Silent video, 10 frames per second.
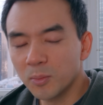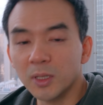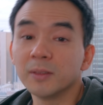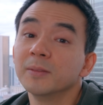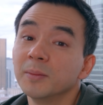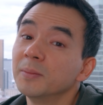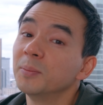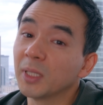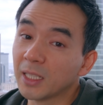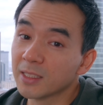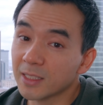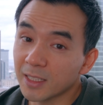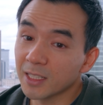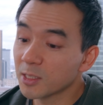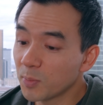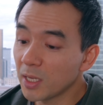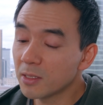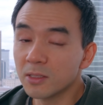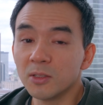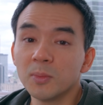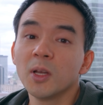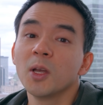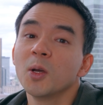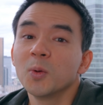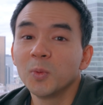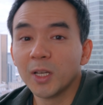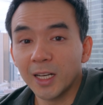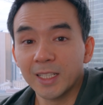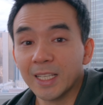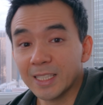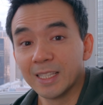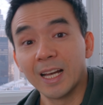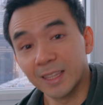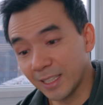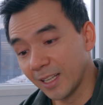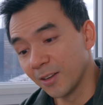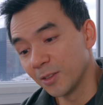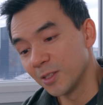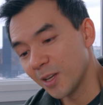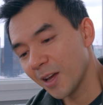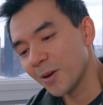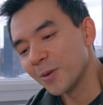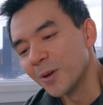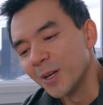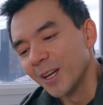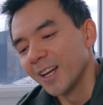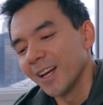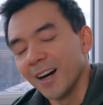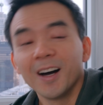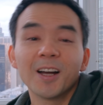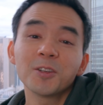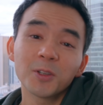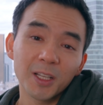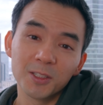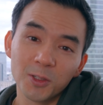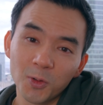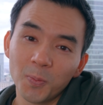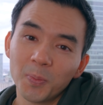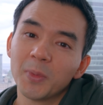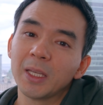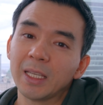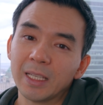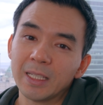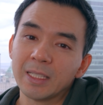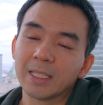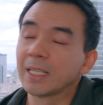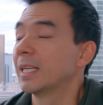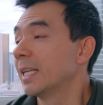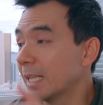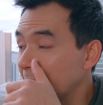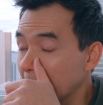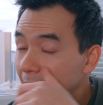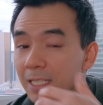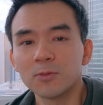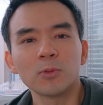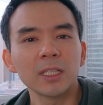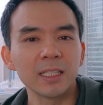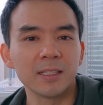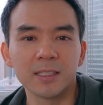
but because it's got space zoom, we got to test that thing out. Now, one hundred X zoom is like, it's really